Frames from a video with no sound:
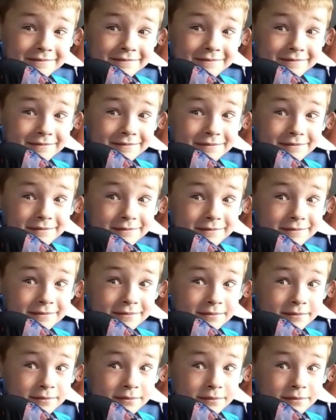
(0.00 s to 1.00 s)

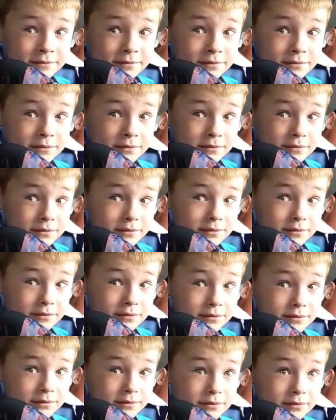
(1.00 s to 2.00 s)

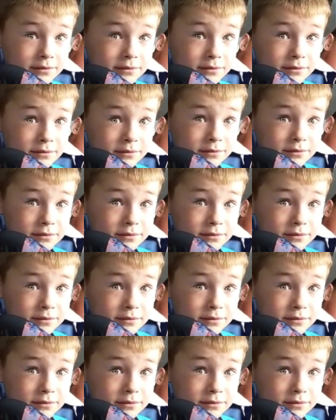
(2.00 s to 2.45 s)
No one is speaking in this clip.